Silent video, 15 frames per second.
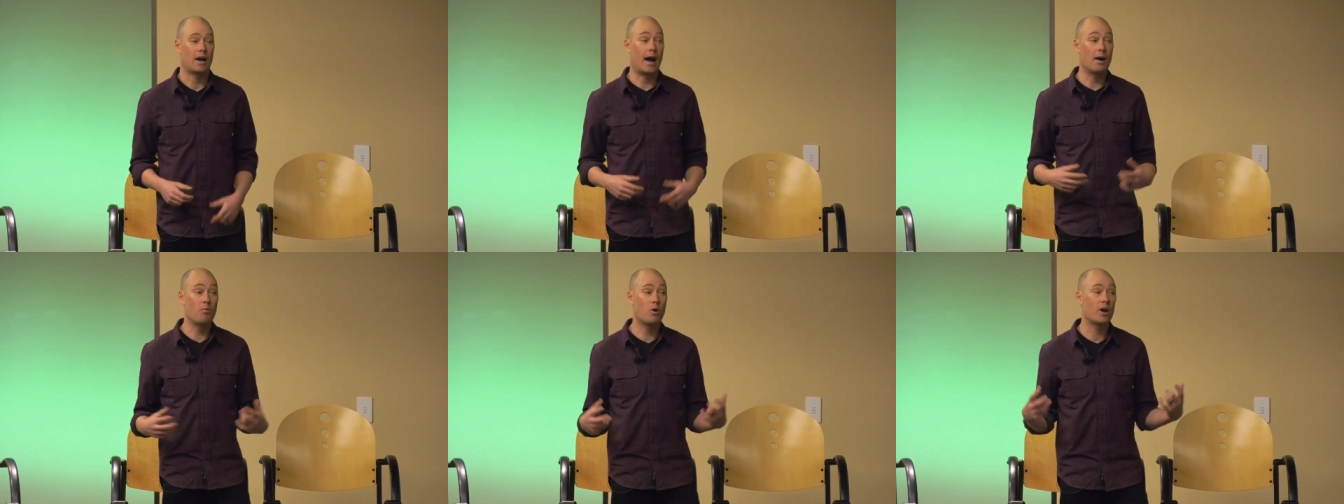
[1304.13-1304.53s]

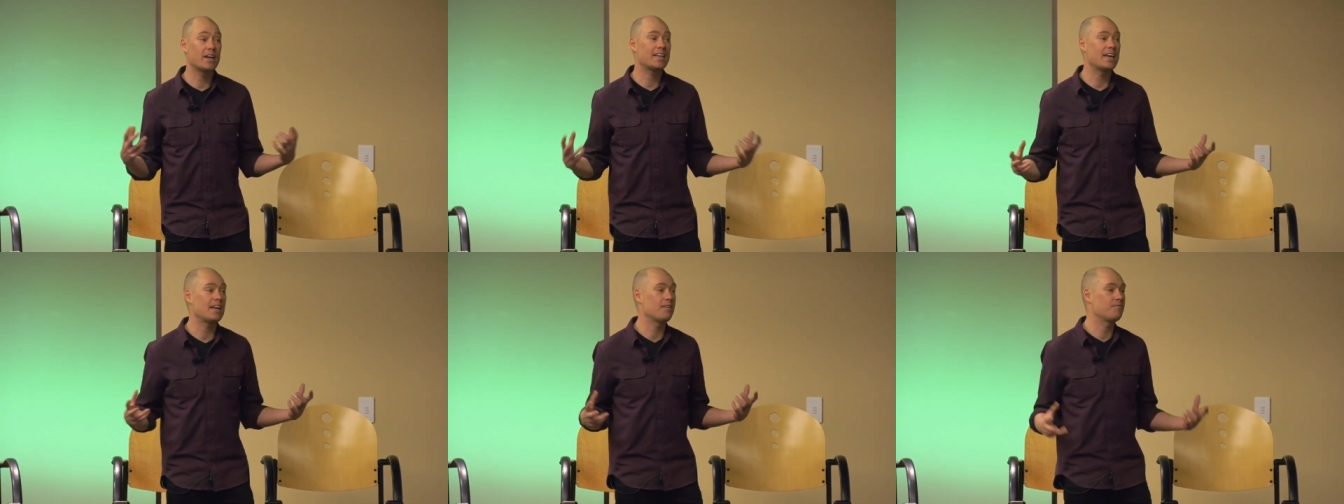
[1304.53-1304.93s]
I
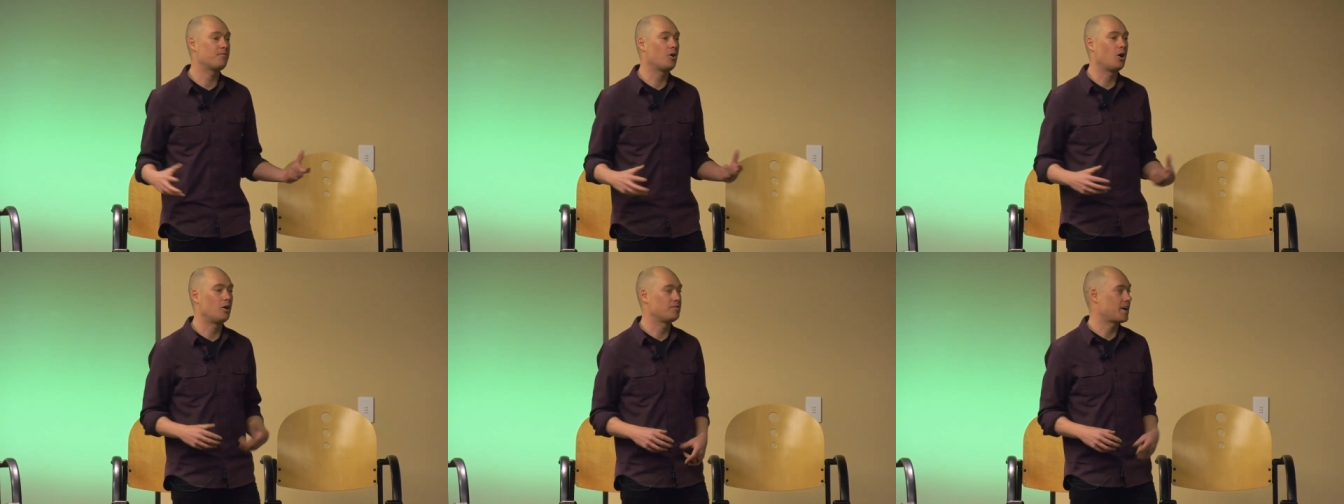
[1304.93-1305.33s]
want to get
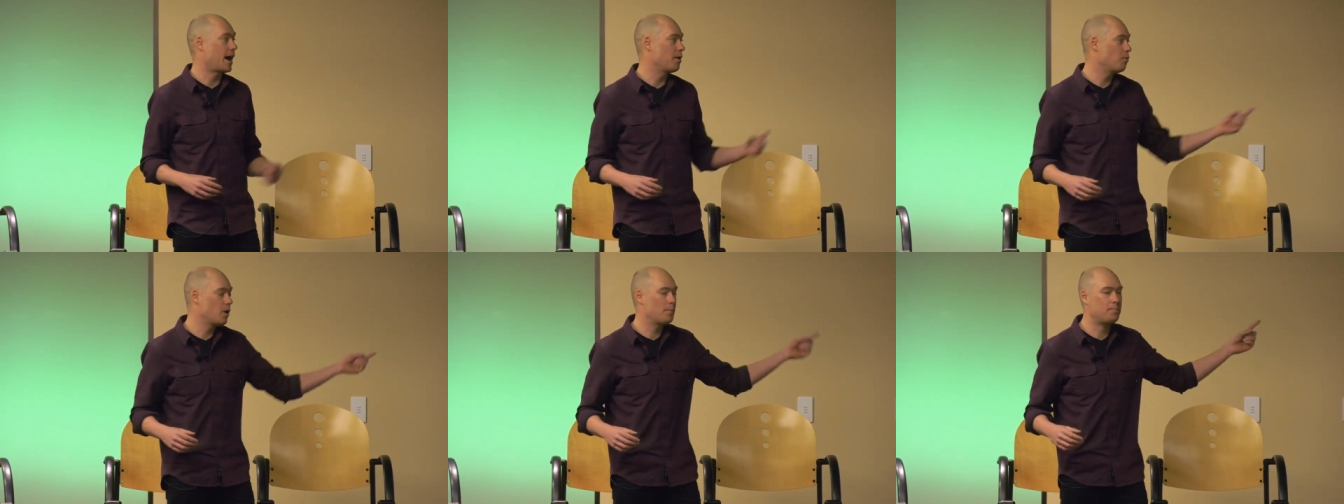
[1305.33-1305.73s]
involved.
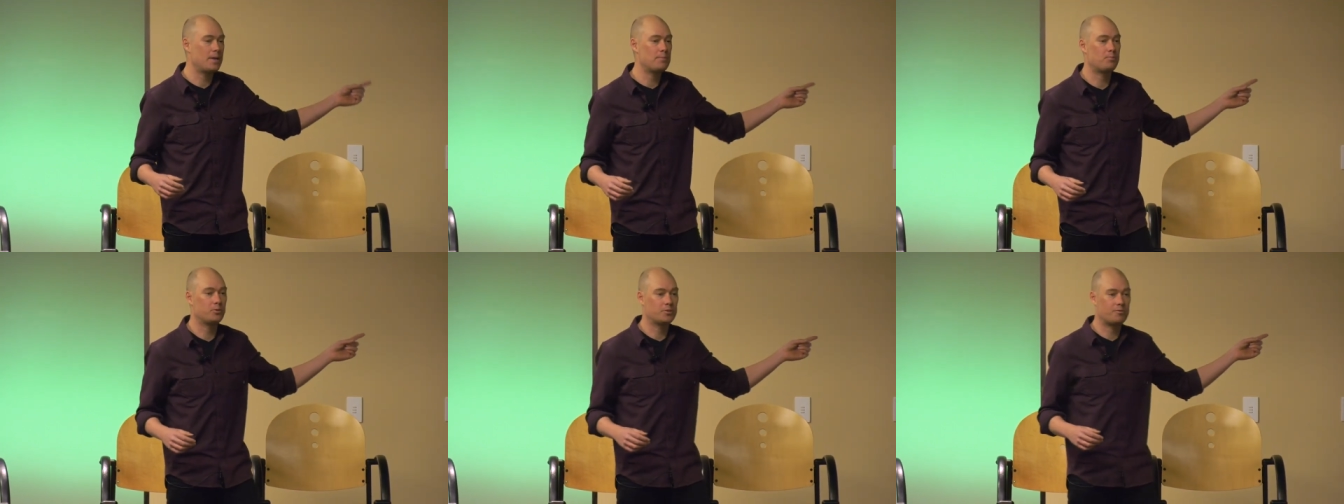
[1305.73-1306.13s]
I want
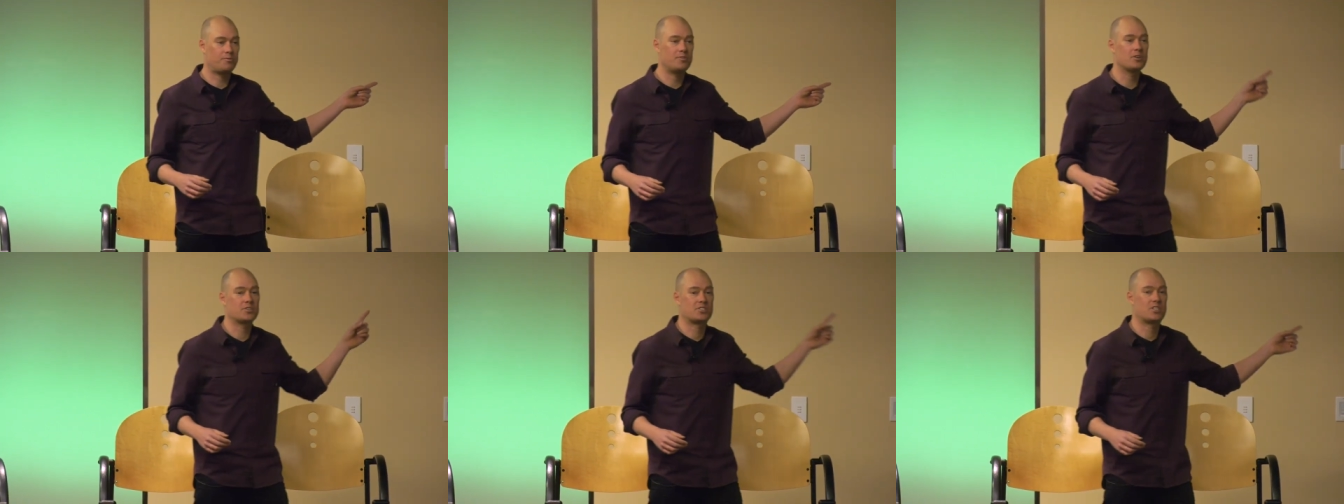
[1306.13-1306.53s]
people to
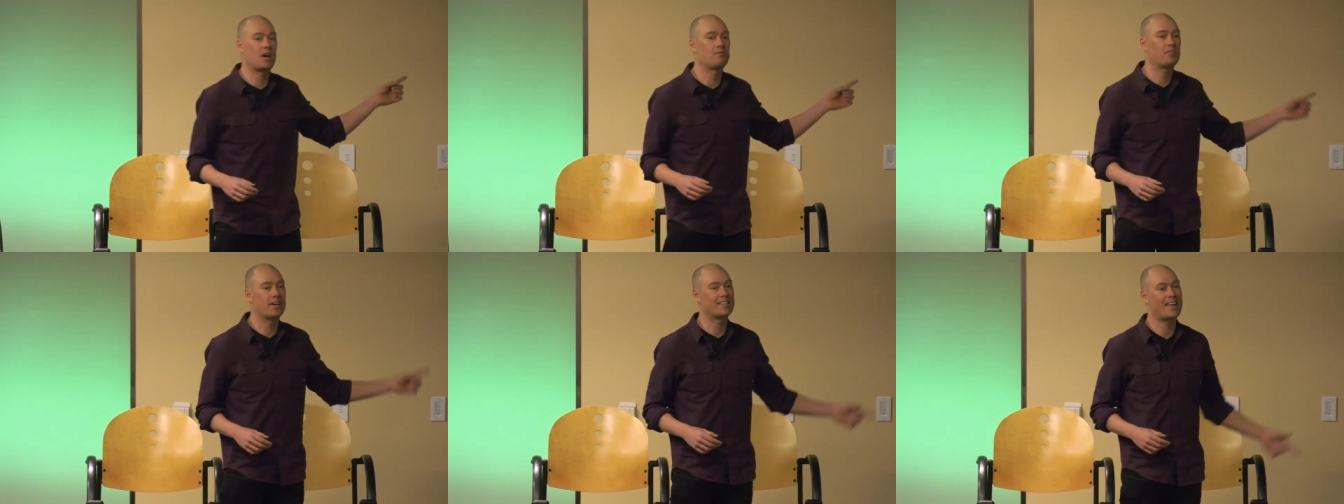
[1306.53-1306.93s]
feel
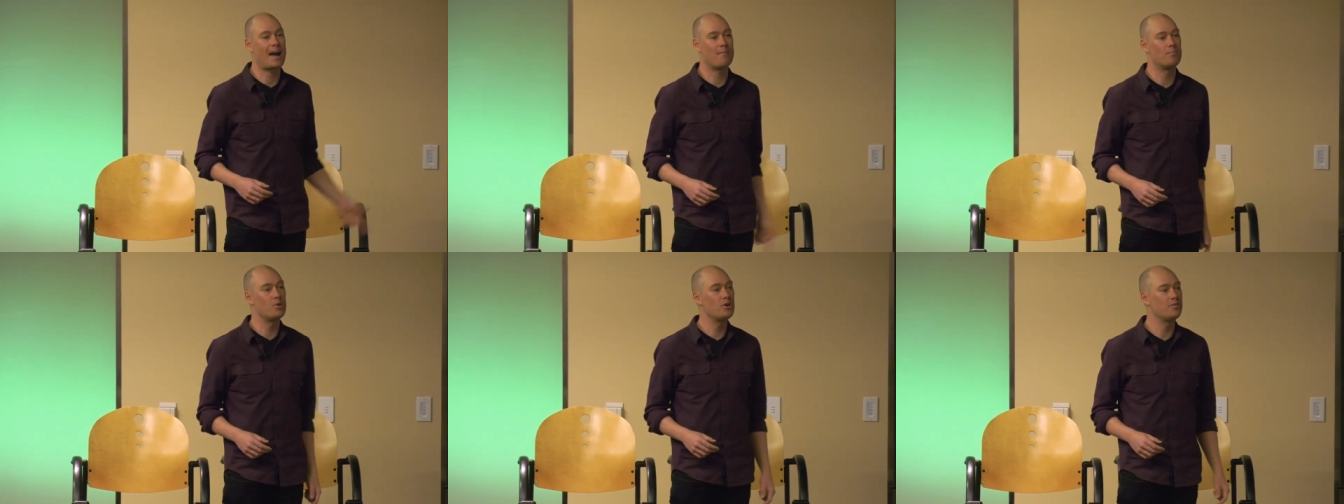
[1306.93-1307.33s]
stuff like
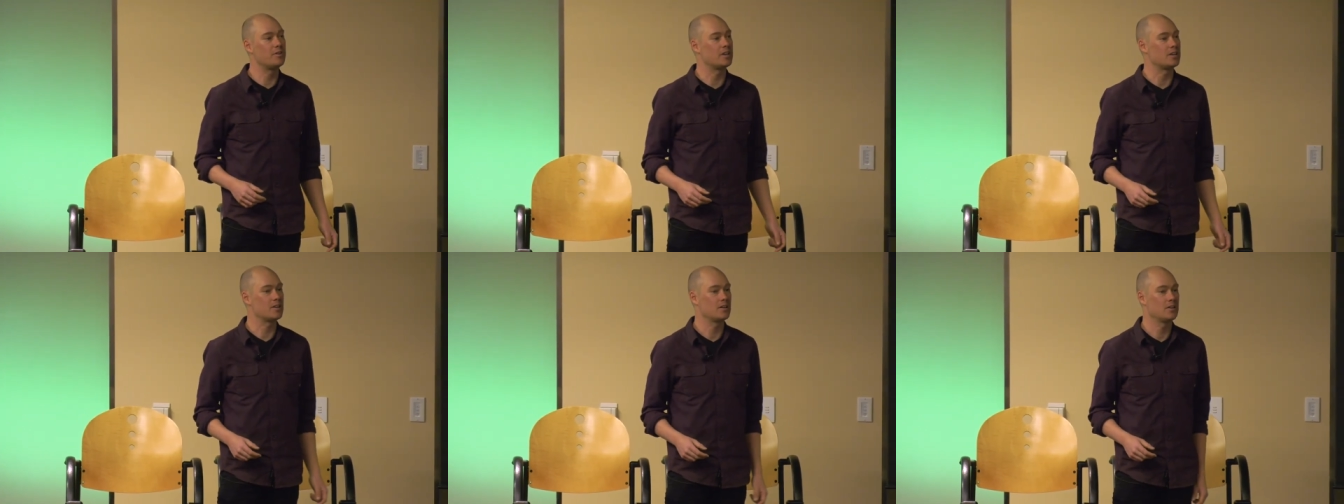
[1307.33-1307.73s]
that
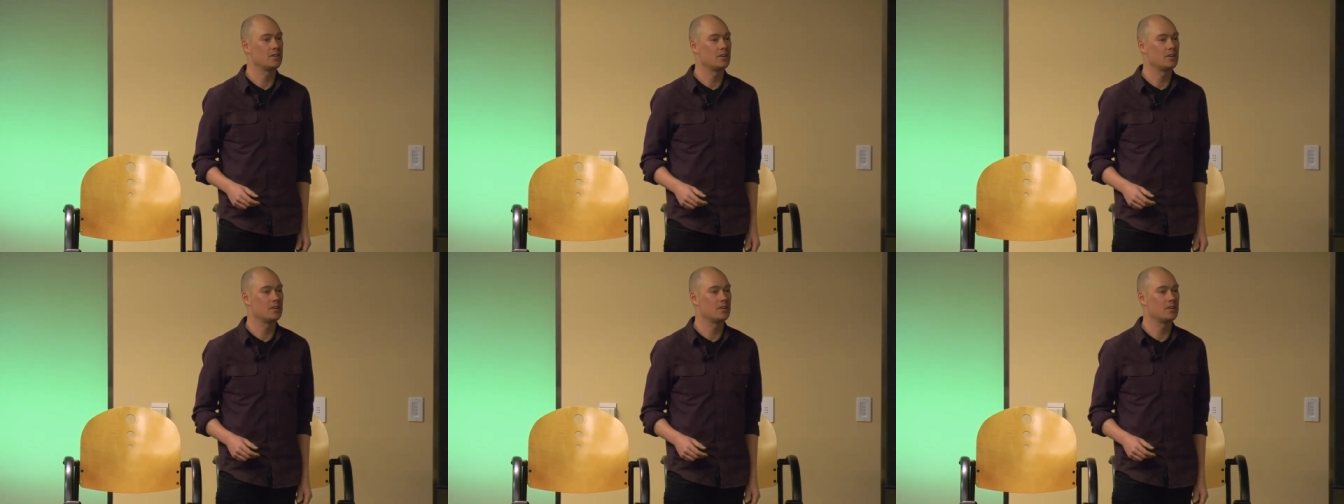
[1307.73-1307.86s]
movie.